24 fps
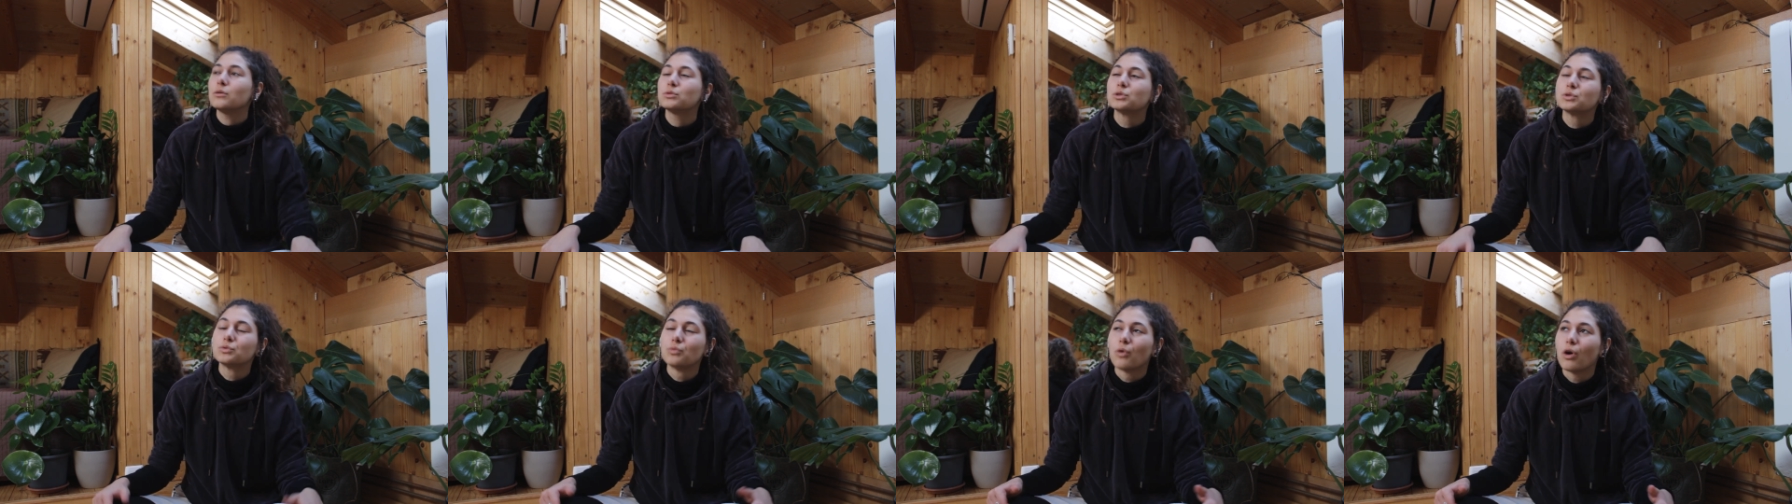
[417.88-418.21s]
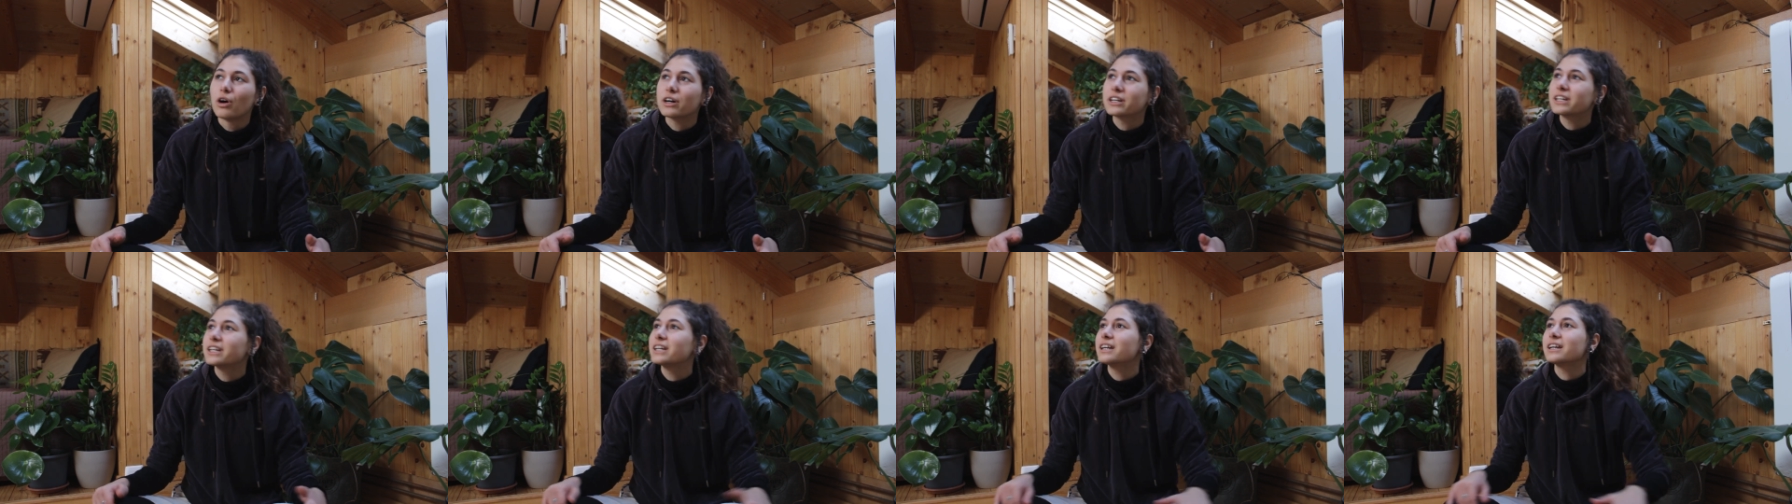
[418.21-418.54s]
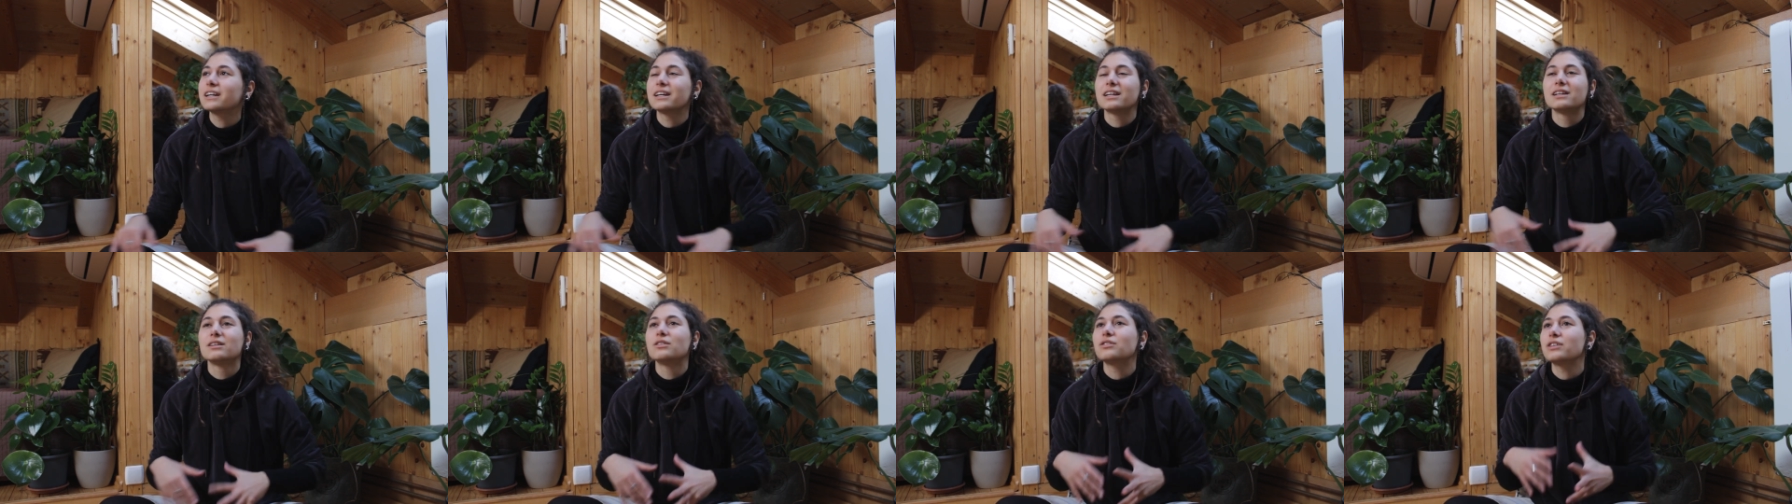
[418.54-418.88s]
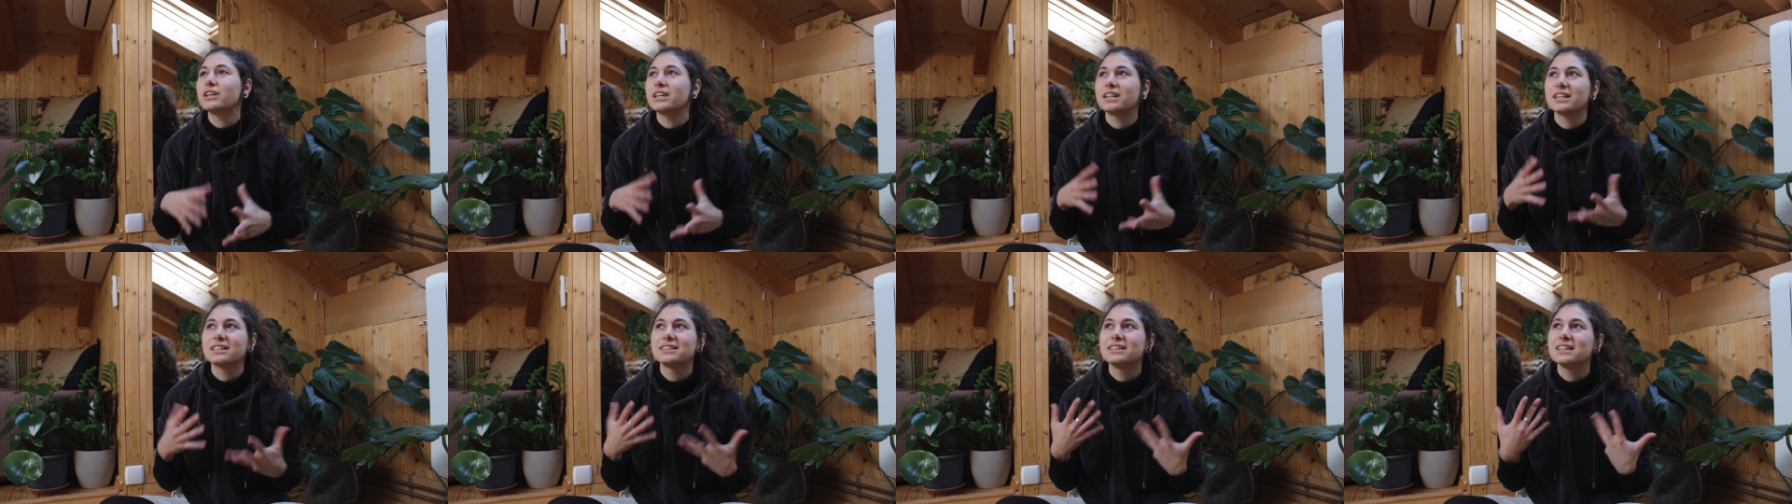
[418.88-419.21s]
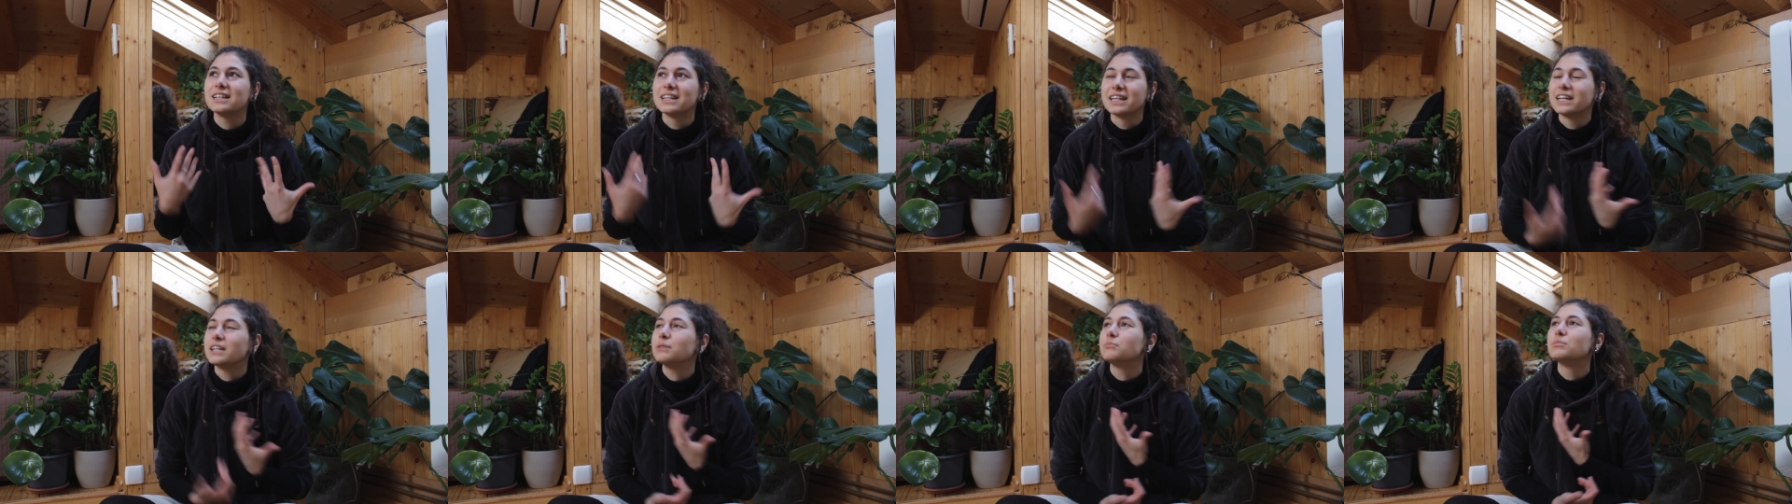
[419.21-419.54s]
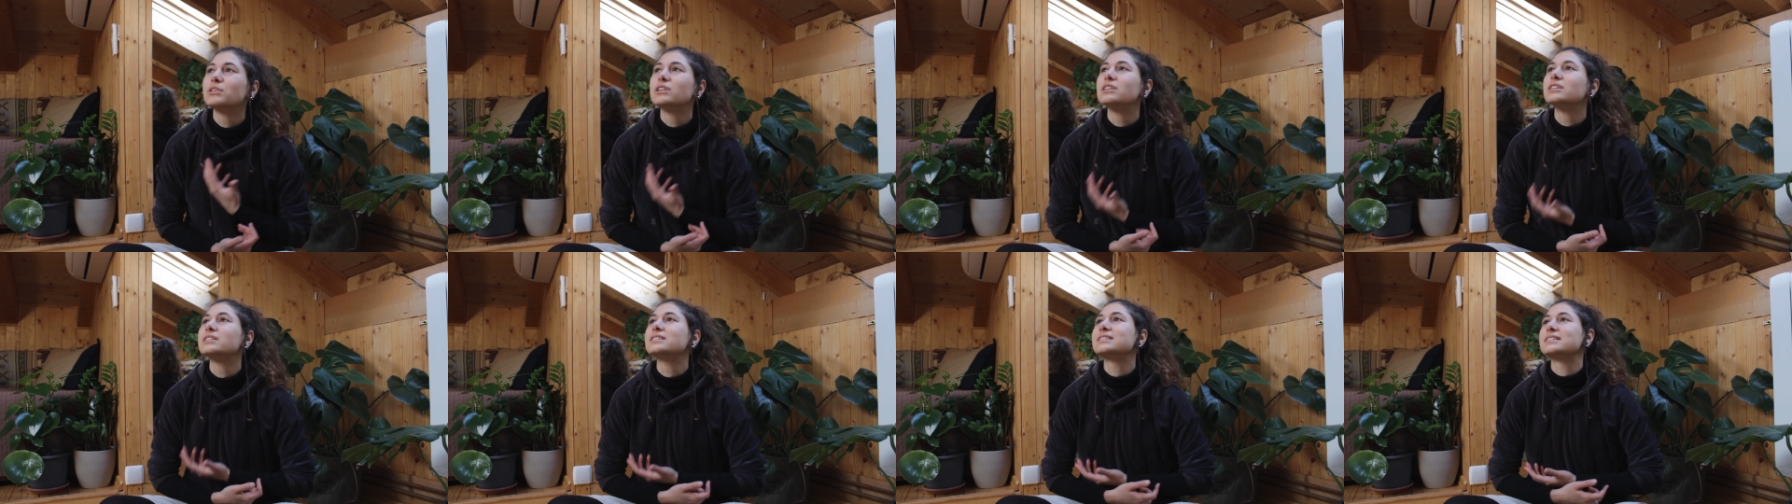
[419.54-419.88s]
I was walking and looking at the
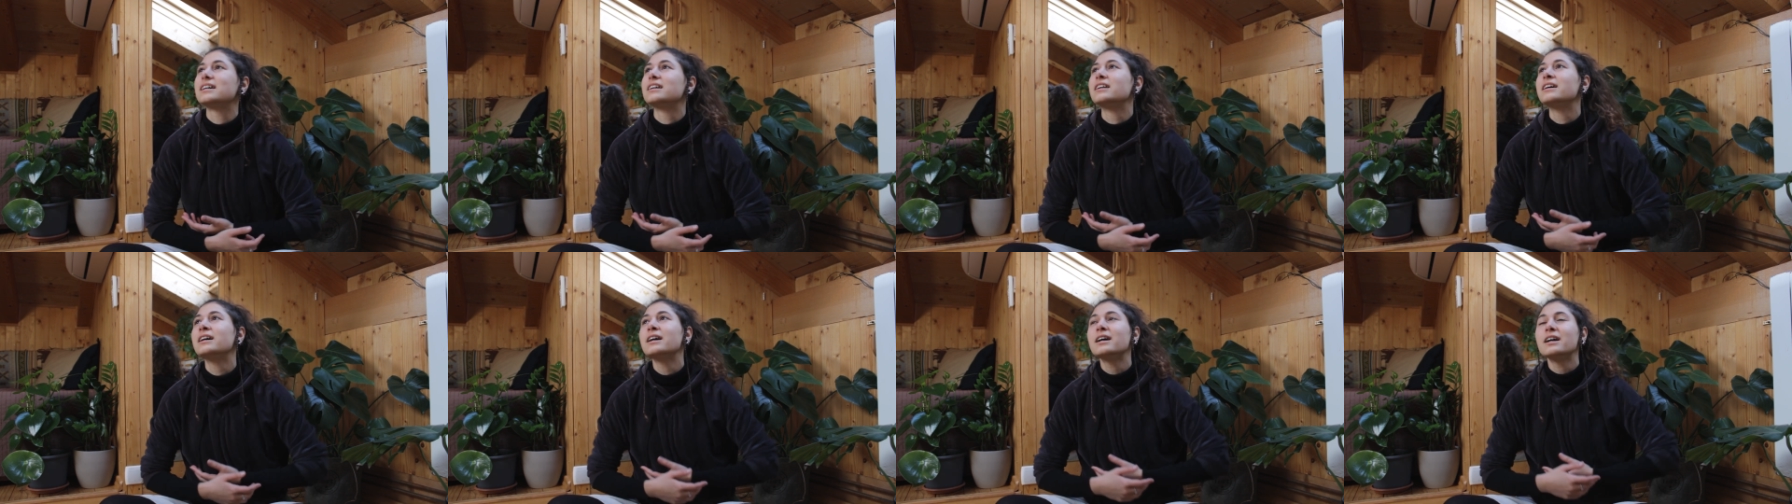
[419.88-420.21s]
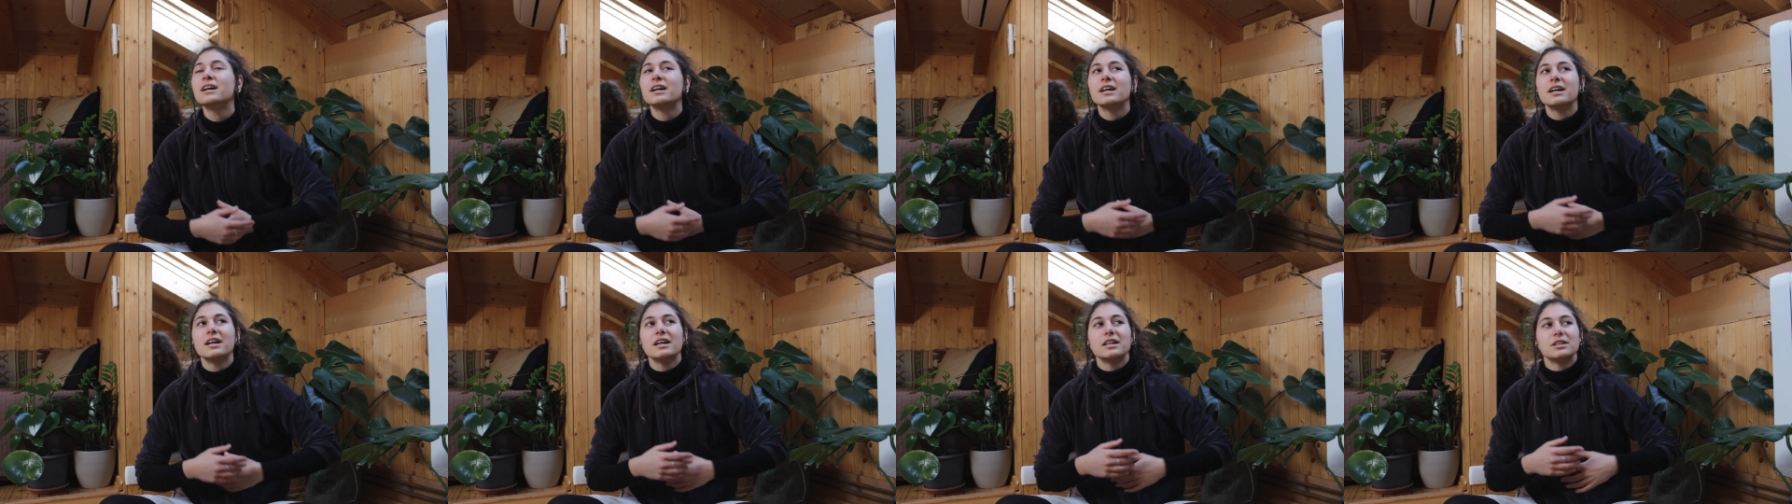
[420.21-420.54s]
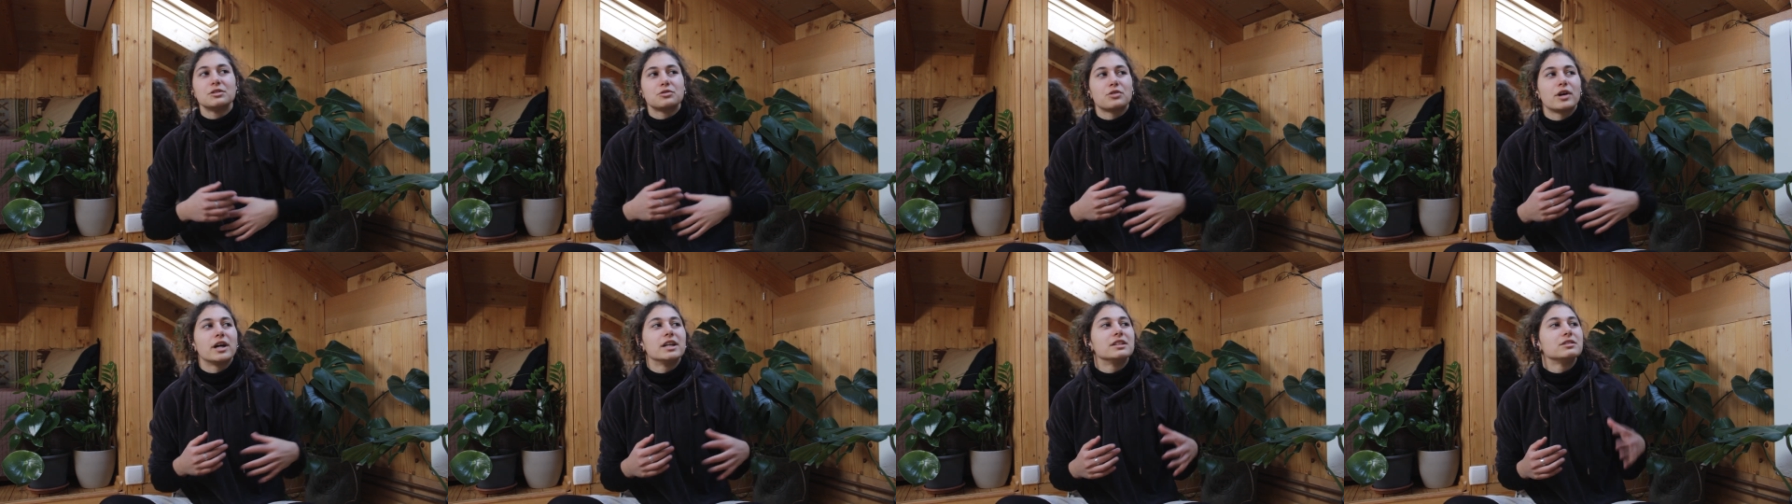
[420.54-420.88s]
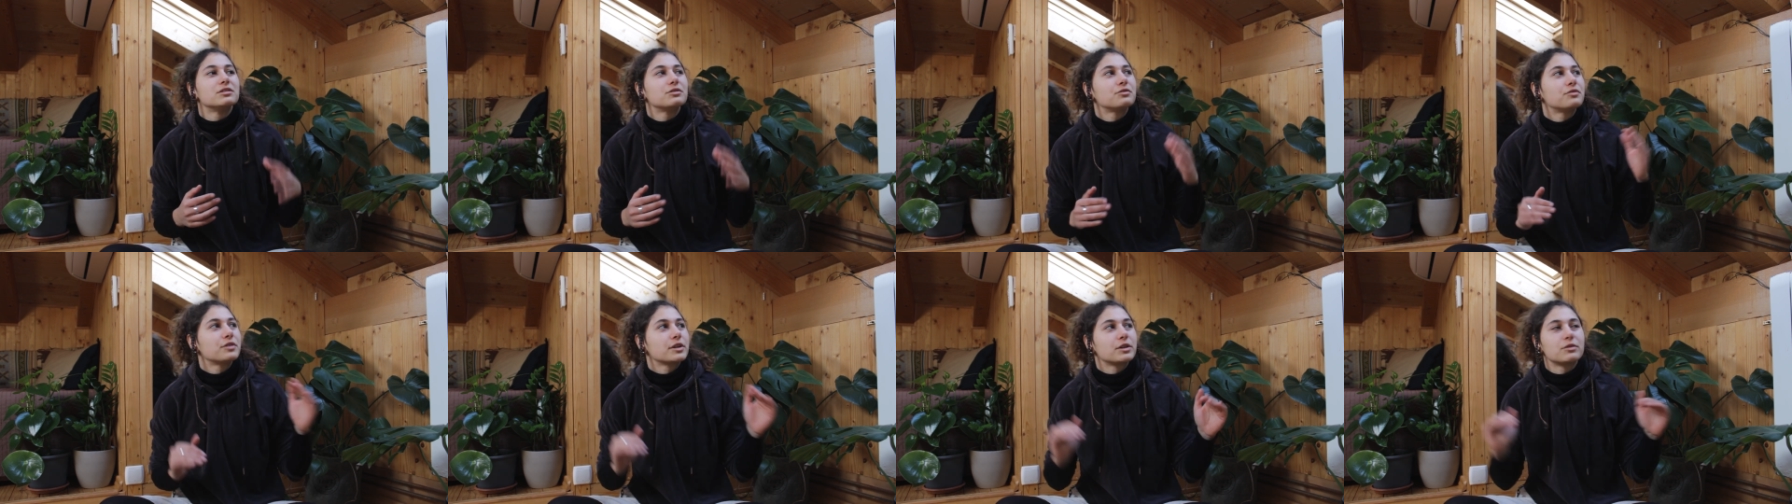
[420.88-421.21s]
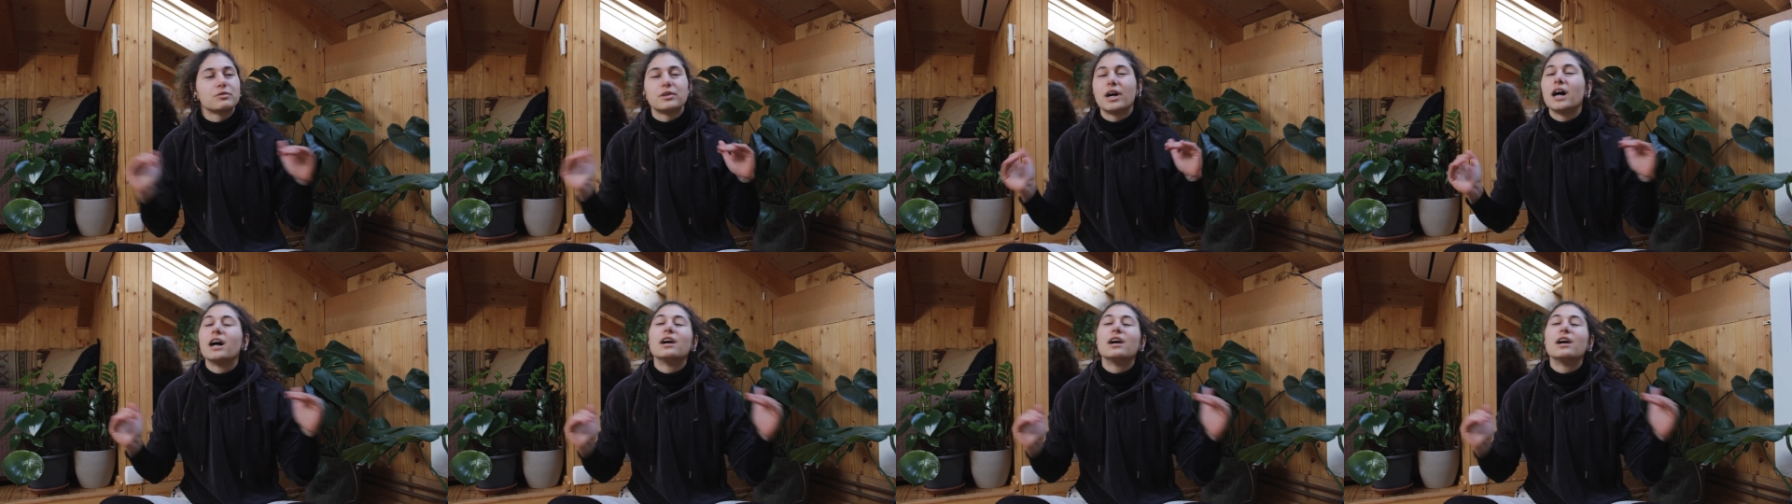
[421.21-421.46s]
labels and trying to figure